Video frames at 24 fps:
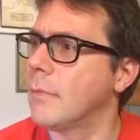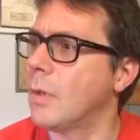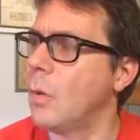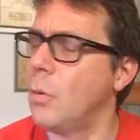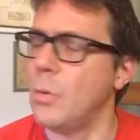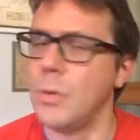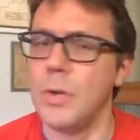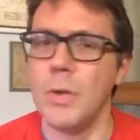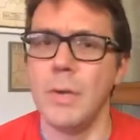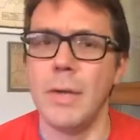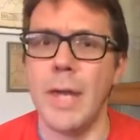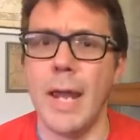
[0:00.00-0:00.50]

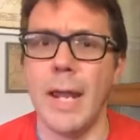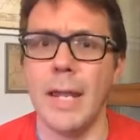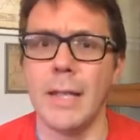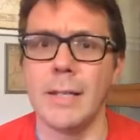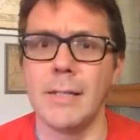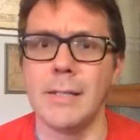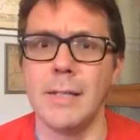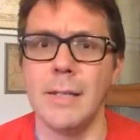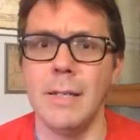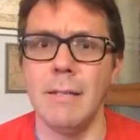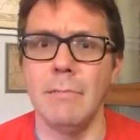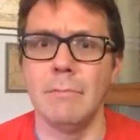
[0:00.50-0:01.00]
Audio
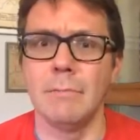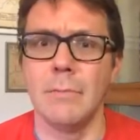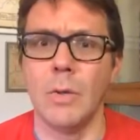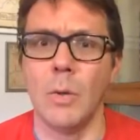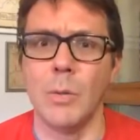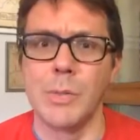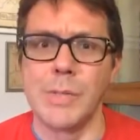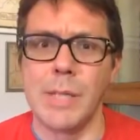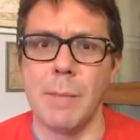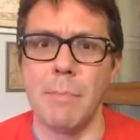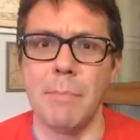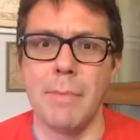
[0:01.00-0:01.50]
Galaxy
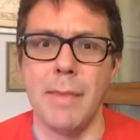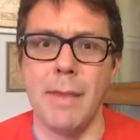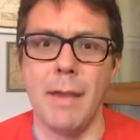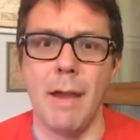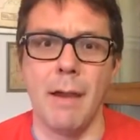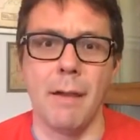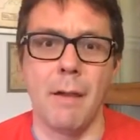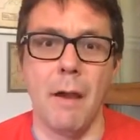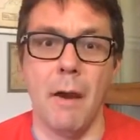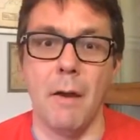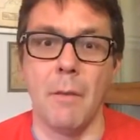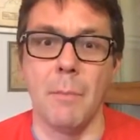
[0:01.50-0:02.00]
or something,
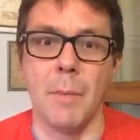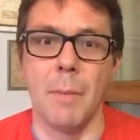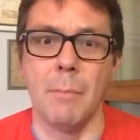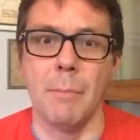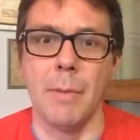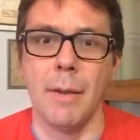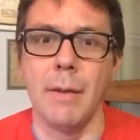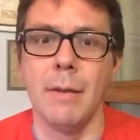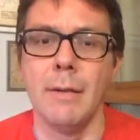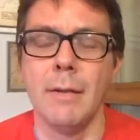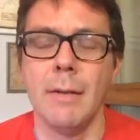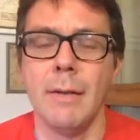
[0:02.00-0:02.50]
I can't
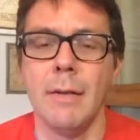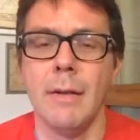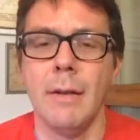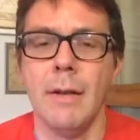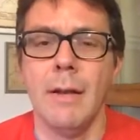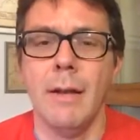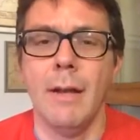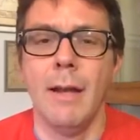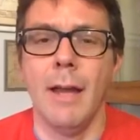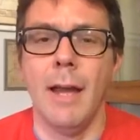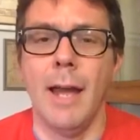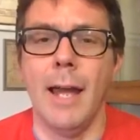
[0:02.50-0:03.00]
remember.
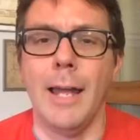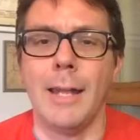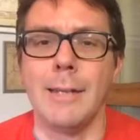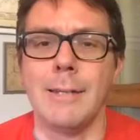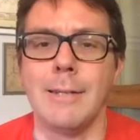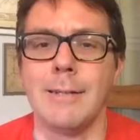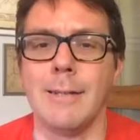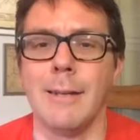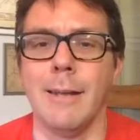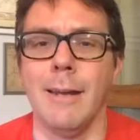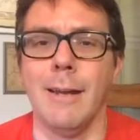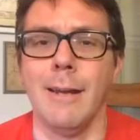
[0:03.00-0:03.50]

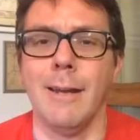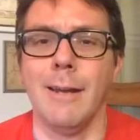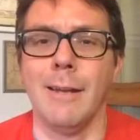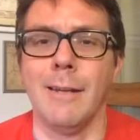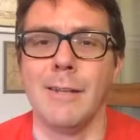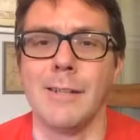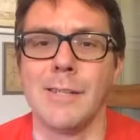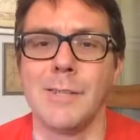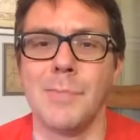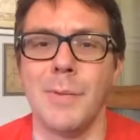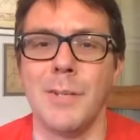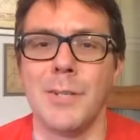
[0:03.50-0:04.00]
And
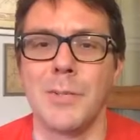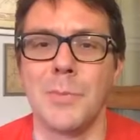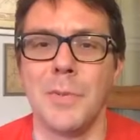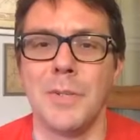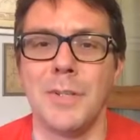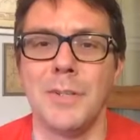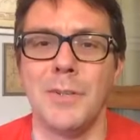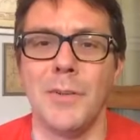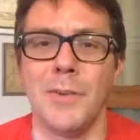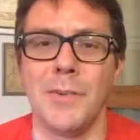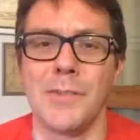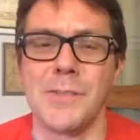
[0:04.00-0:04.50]
spent
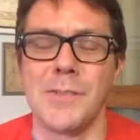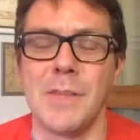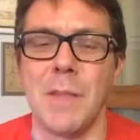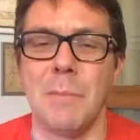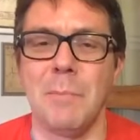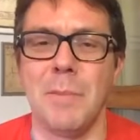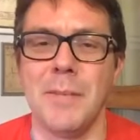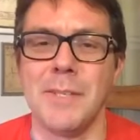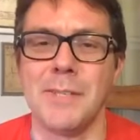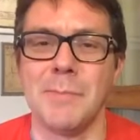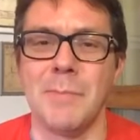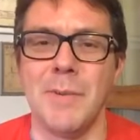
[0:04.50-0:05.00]
$20 on that
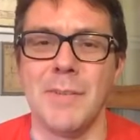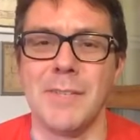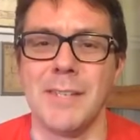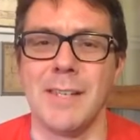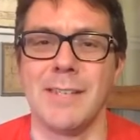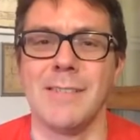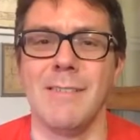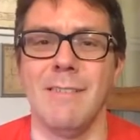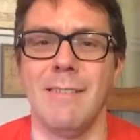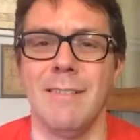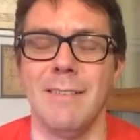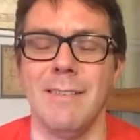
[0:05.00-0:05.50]
piece of
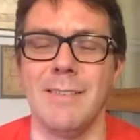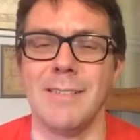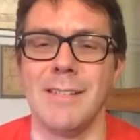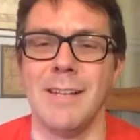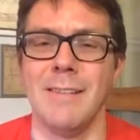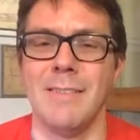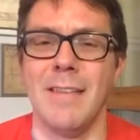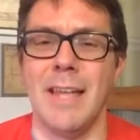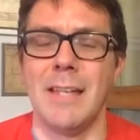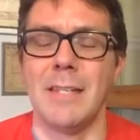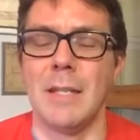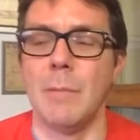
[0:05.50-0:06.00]
music, so I can use that
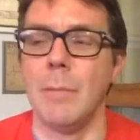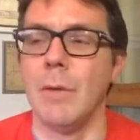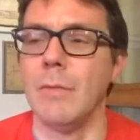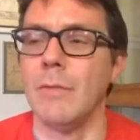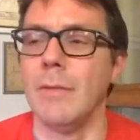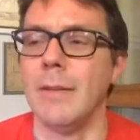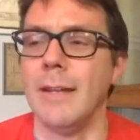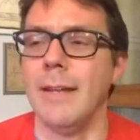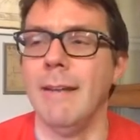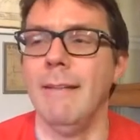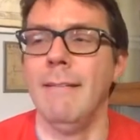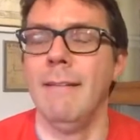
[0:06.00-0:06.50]
in that demo
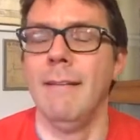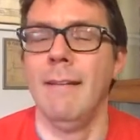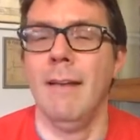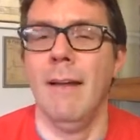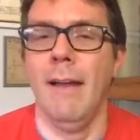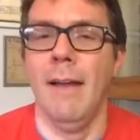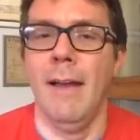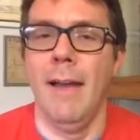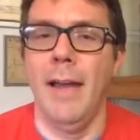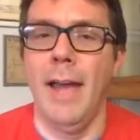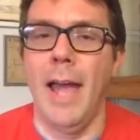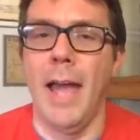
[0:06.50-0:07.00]
video.
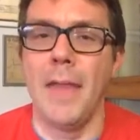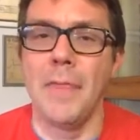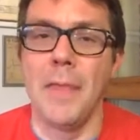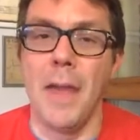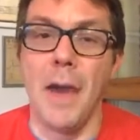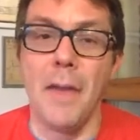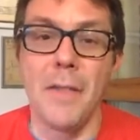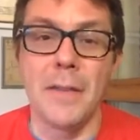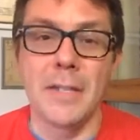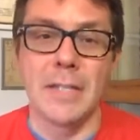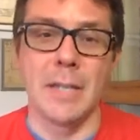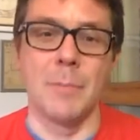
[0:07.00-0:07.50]
And the
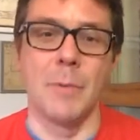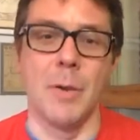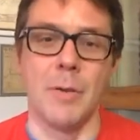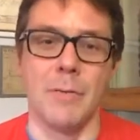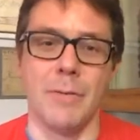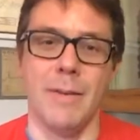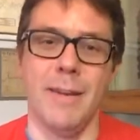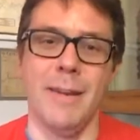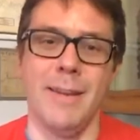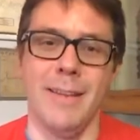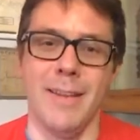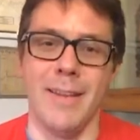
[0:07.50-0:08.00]
other demo
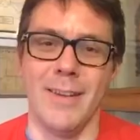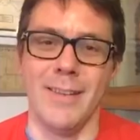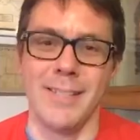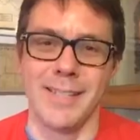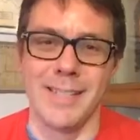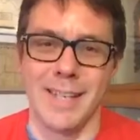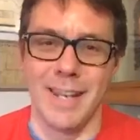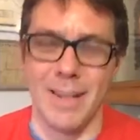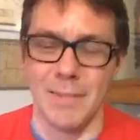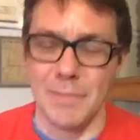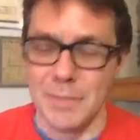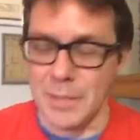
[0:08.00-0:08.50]
videos
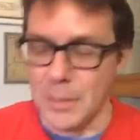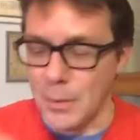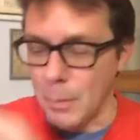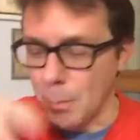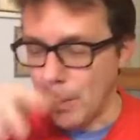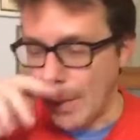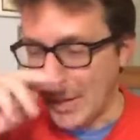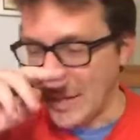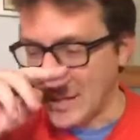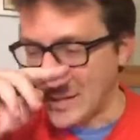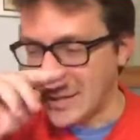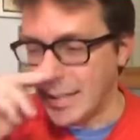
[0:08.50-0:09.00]
that I've done on
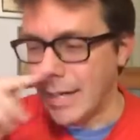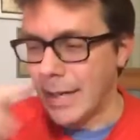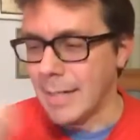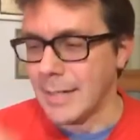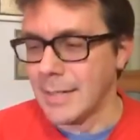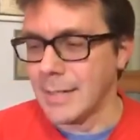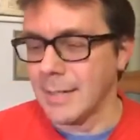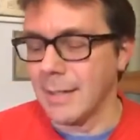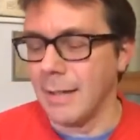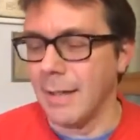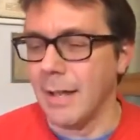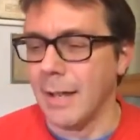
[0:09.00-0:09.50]
my
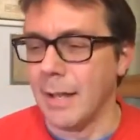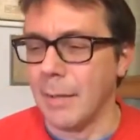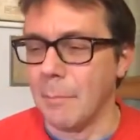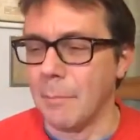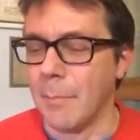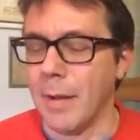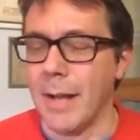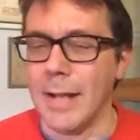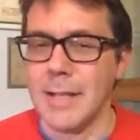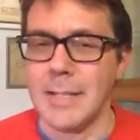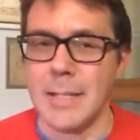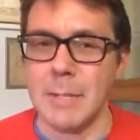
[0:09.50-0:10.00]
site,
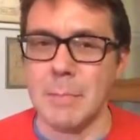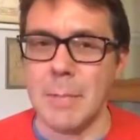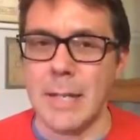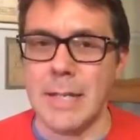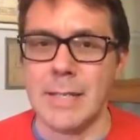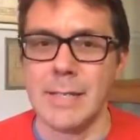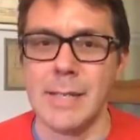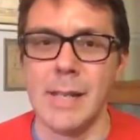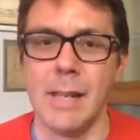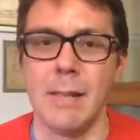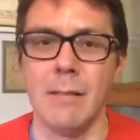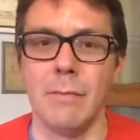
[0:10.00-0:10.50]
I did
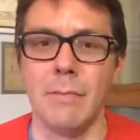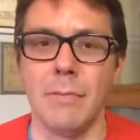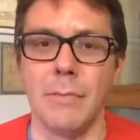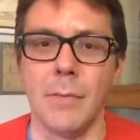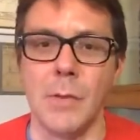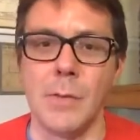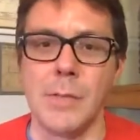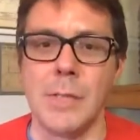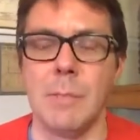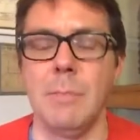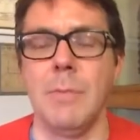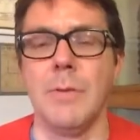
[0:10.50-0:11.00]
myself
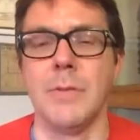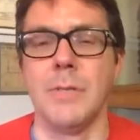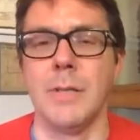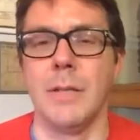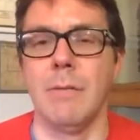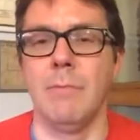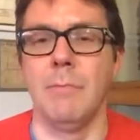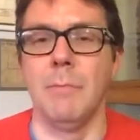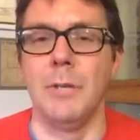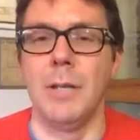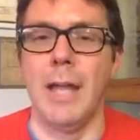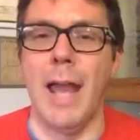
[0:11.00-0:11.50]
using music
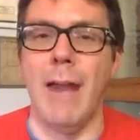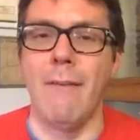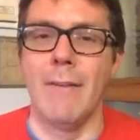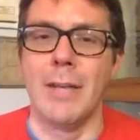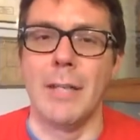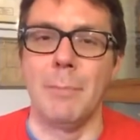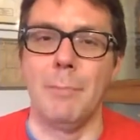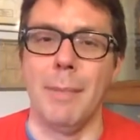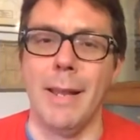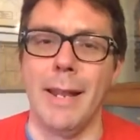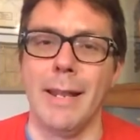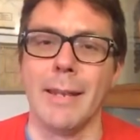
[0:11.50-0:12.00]
from
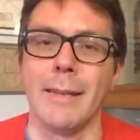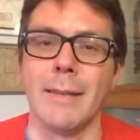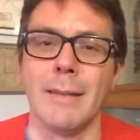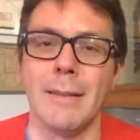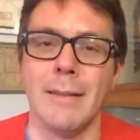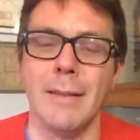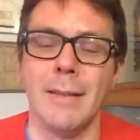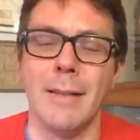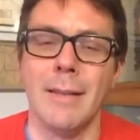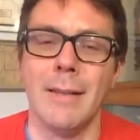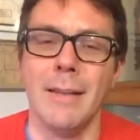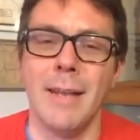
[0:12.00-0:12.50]
GarageBand.
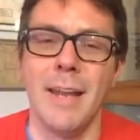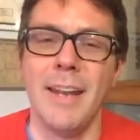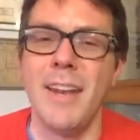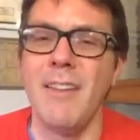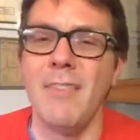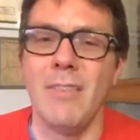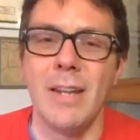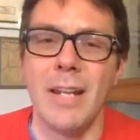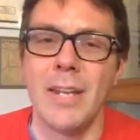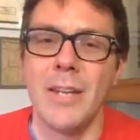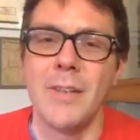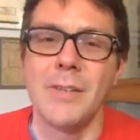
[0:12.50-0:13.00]
I'd
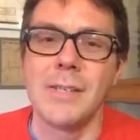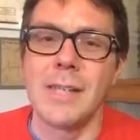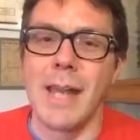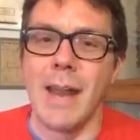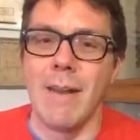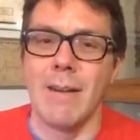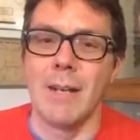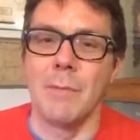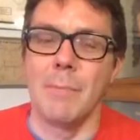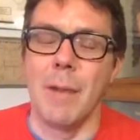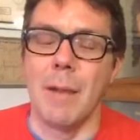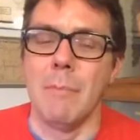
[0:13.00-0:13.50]
never really used
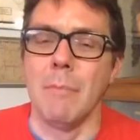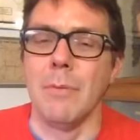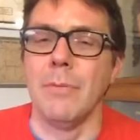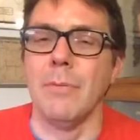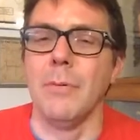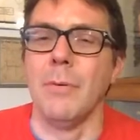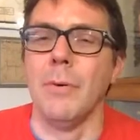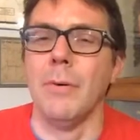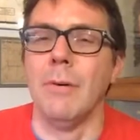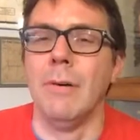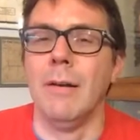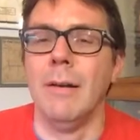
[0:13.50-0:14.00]
GarageBand
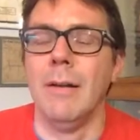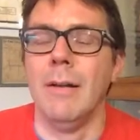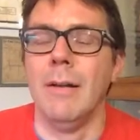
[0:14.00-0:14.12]
before.